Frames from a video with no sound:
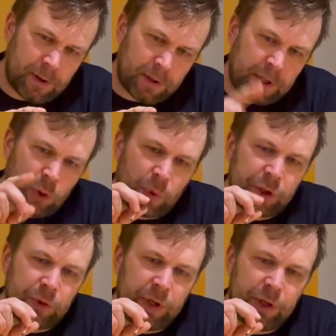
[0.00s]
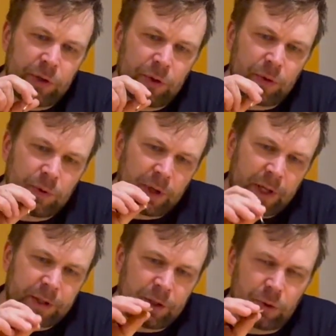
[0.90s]
thing what you need to
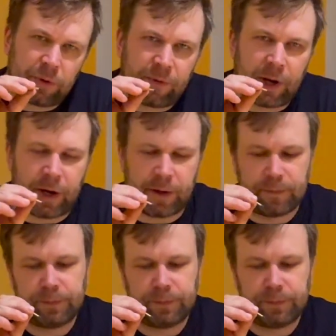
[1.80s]
get into the fire.